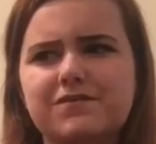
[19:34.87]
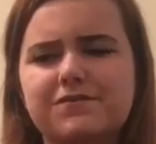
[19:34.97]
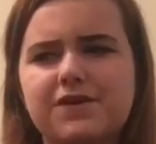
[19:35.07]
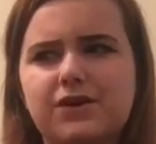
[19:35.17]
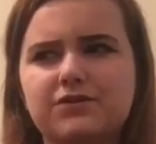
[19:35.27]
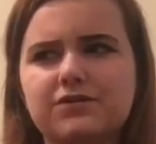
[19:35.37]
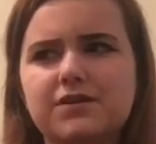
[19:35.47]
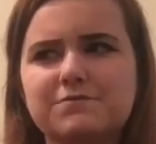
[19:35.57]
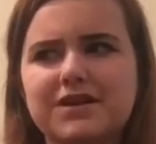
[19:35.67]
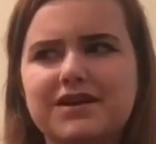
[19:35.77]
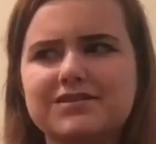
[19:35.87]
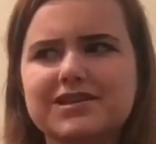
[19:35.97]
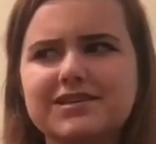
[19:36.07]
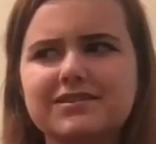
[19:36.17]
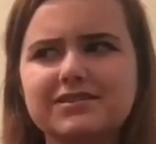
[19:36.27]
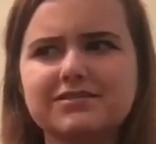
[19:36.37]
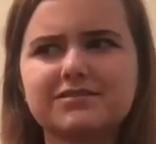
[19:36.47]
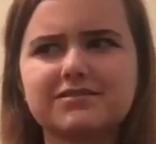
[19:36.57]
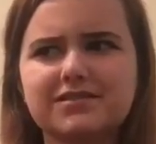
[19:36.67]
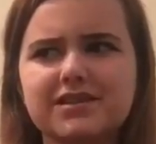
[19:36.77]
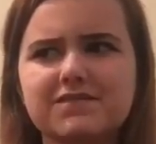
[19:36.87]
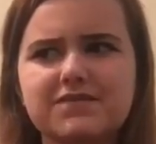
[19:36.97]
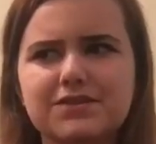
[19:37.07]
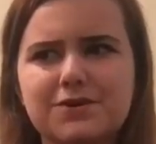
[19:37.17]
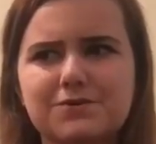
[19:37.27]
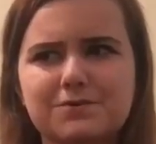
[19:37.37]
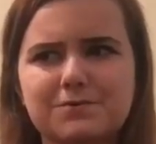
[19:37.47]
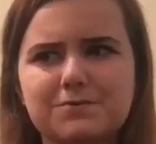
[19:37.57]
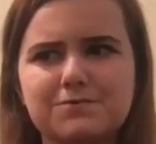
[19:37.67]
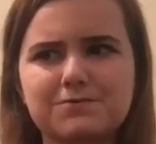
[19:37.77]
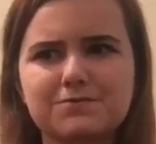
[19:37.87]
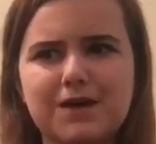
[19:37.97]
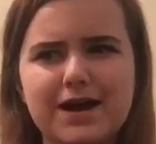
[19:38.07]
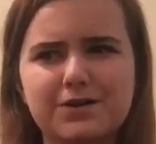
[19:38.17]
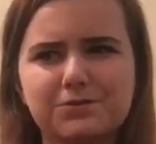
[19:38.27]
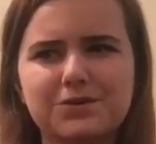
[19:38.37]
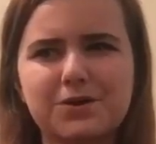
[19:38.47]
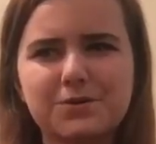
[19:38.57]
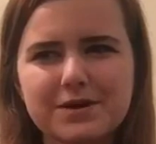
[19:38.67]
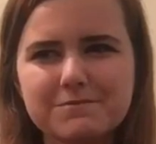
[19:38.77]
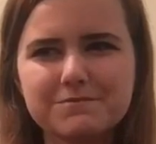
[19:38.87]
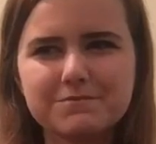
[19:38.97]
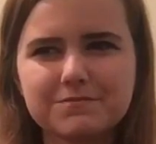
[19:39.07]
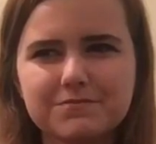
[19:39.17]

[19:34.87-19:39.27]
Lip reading: felt abandoned, even though I don't know him.